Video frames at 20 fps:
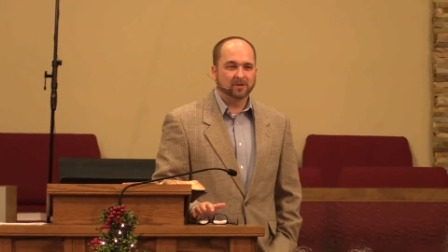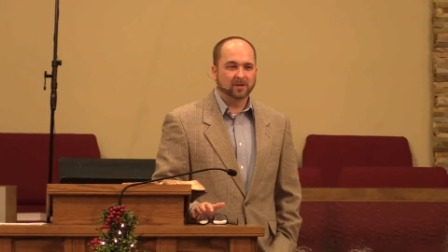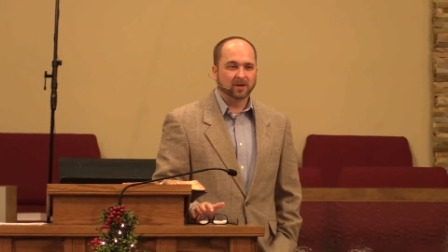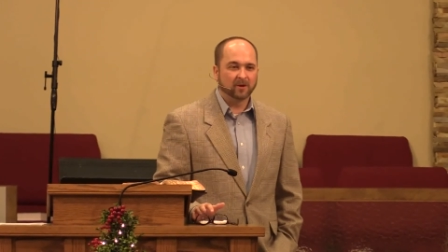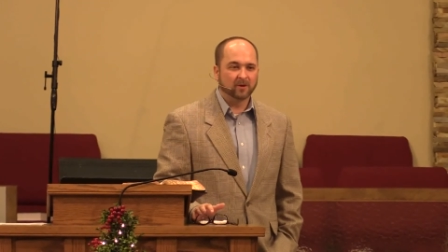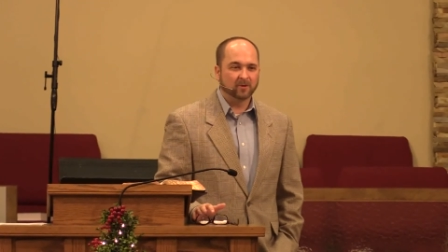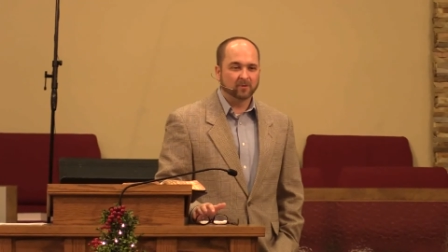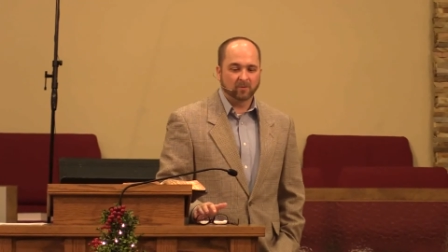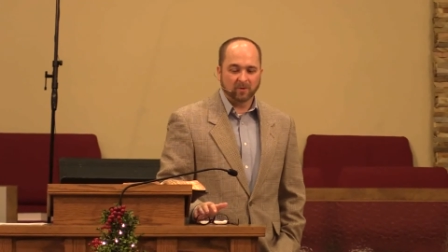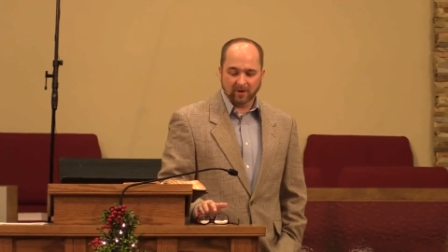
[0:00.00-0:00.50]
to
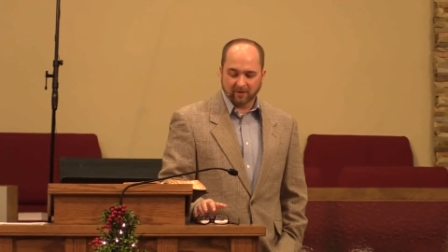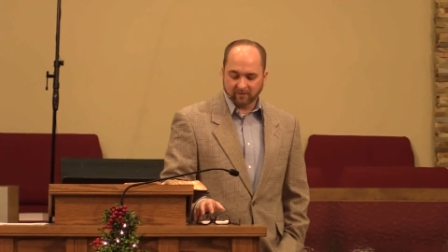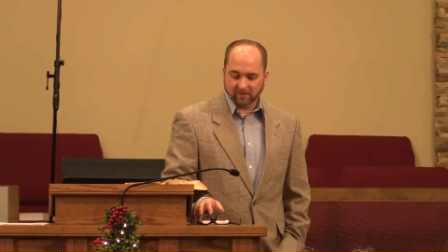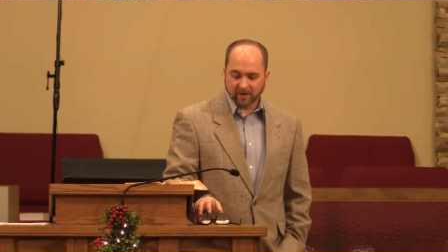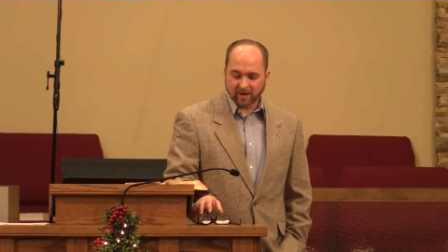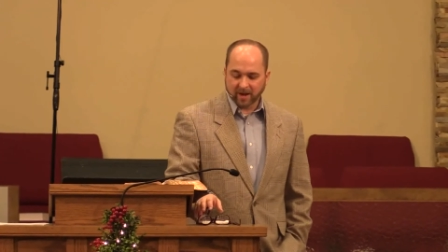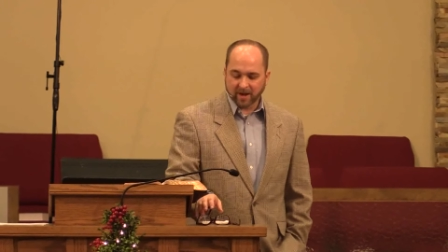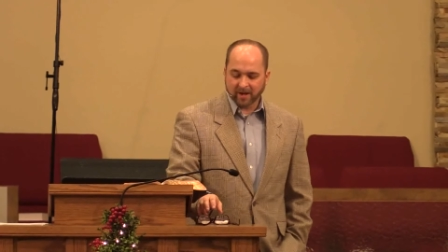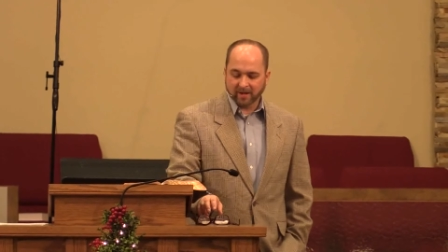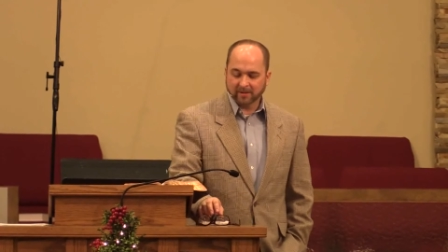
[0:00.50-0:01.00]
go to wherever
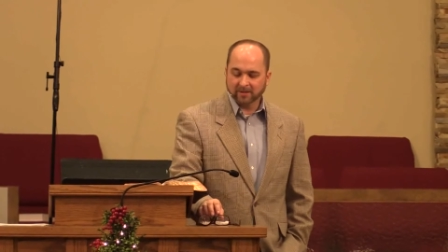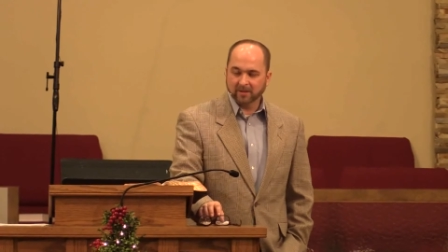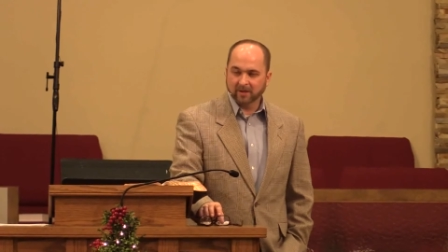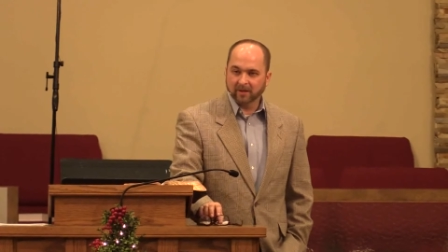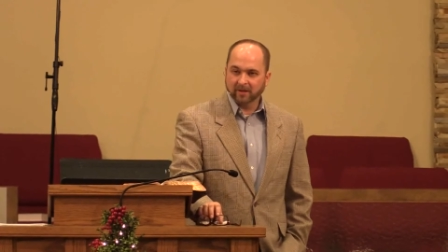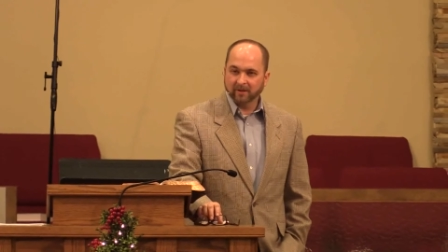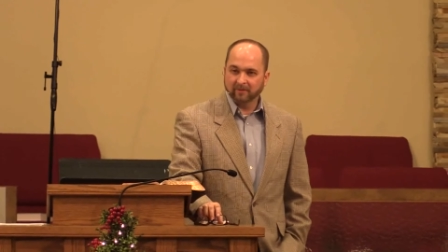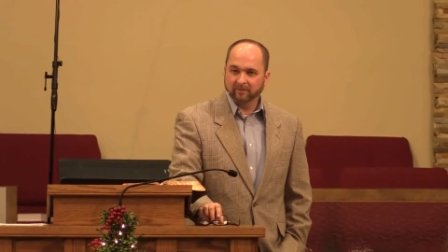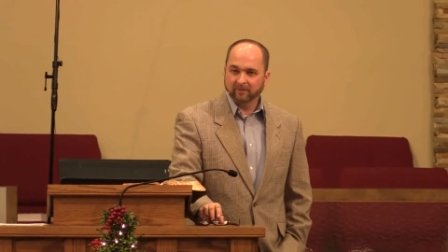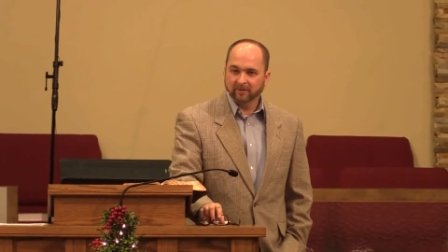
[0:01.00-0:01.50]
lions
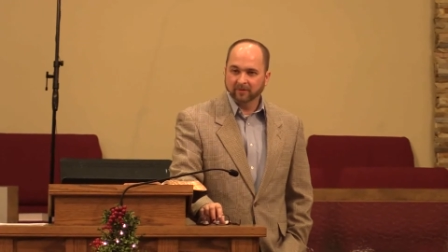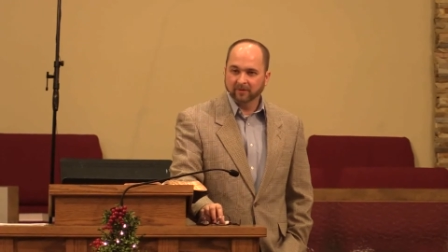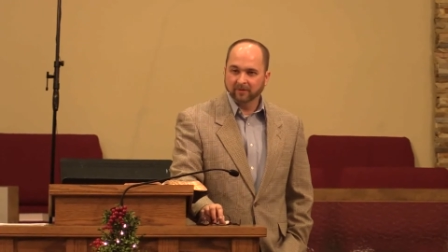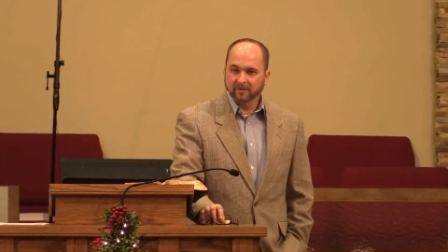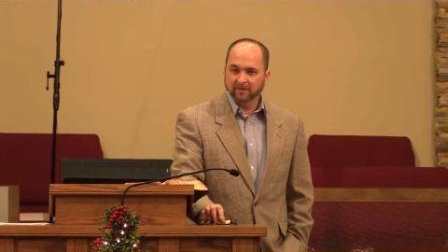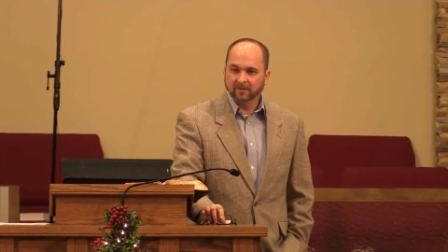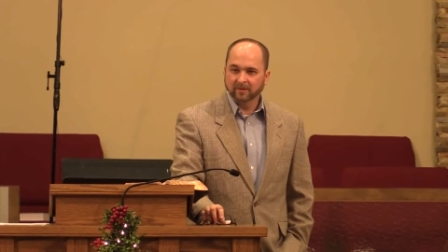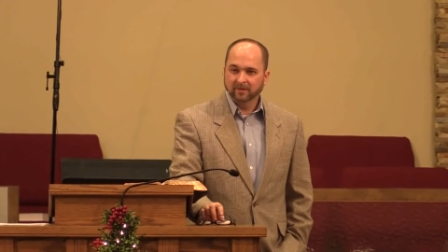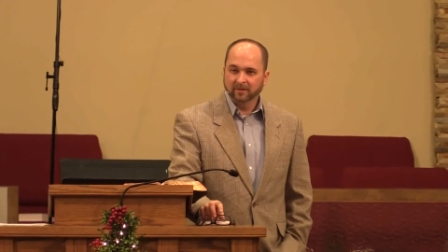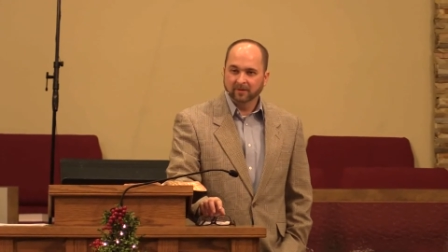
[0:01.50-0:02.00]
live,
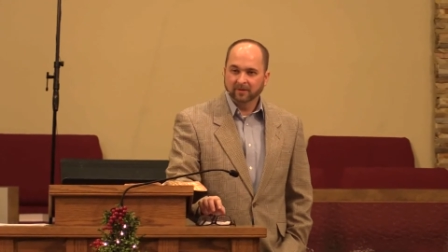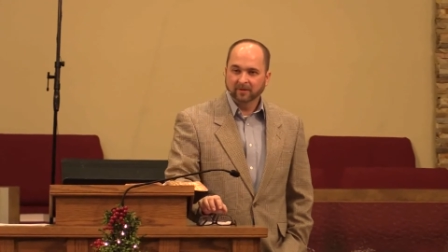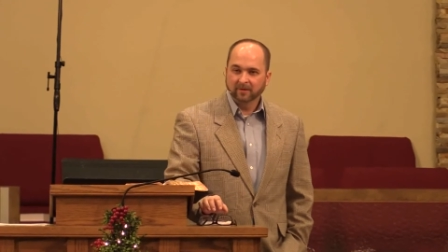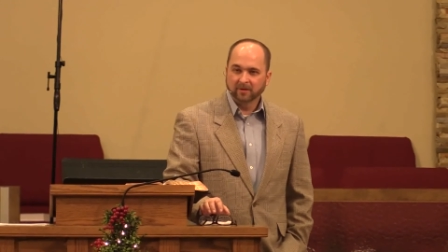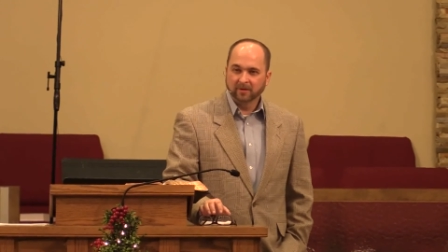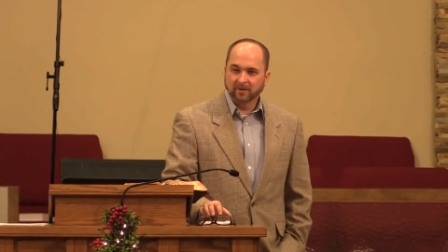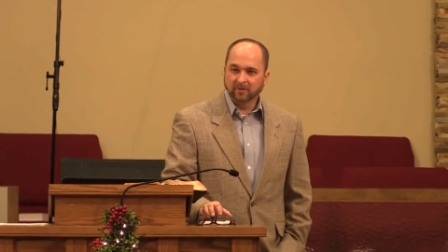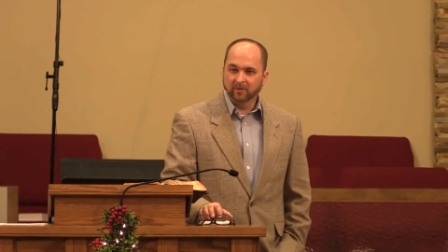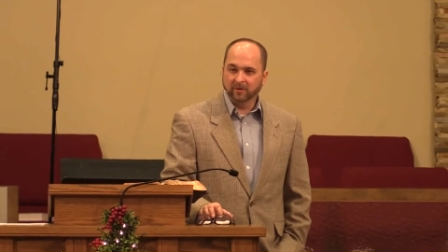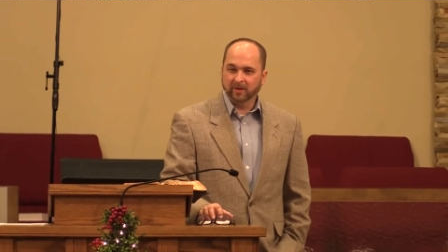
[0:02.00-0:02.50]

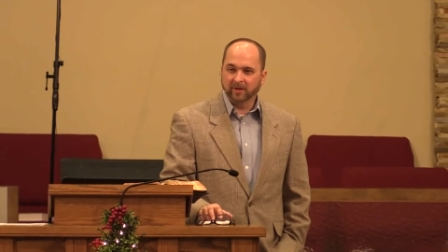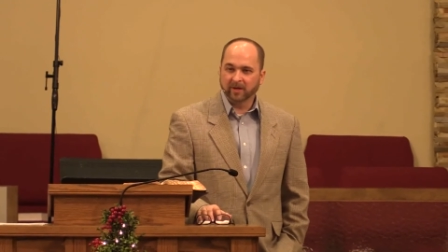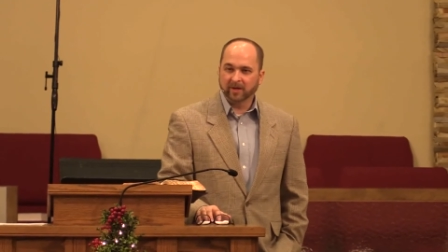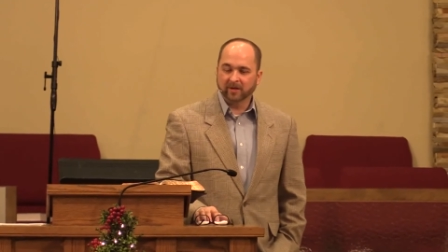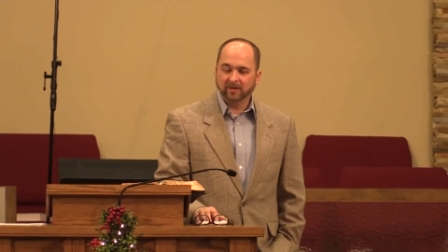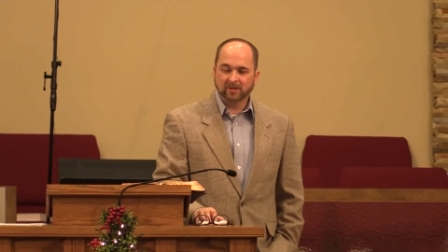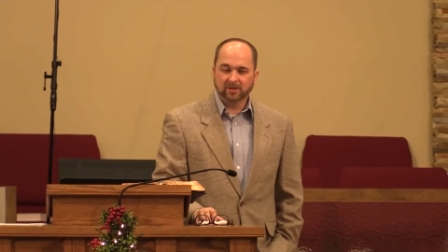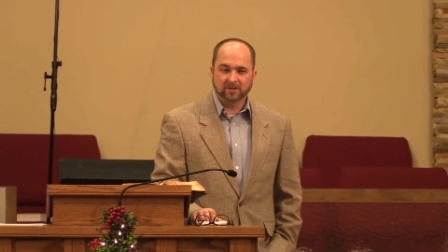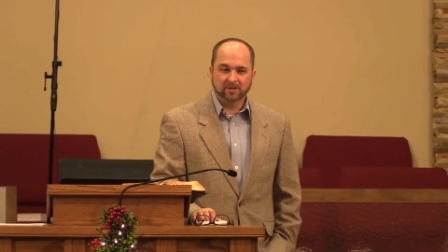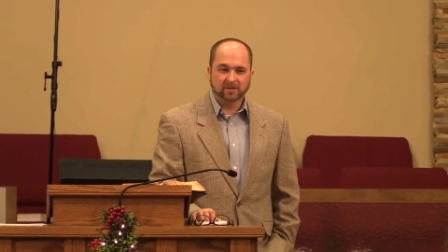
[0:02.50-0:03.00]
you would
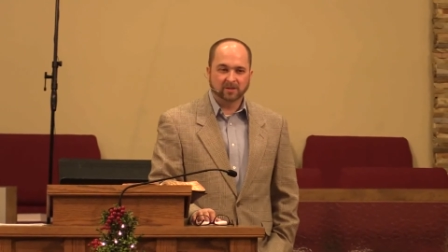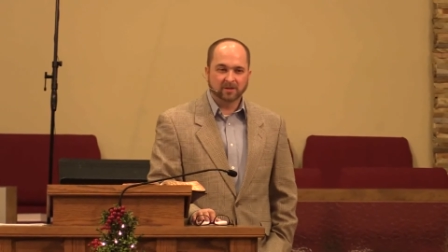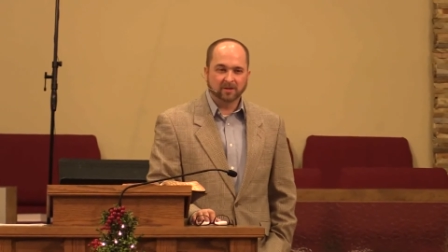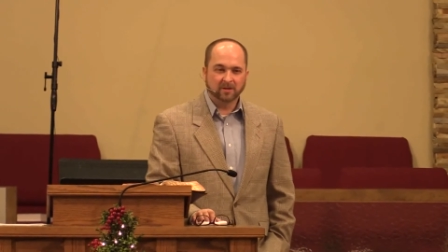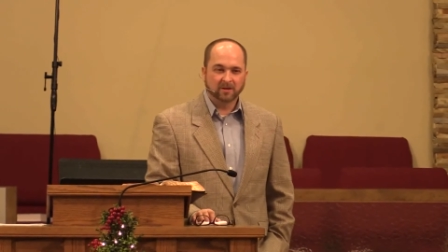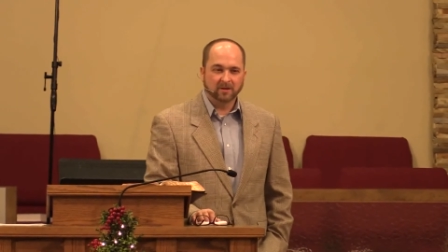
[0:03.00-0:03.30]
uh, just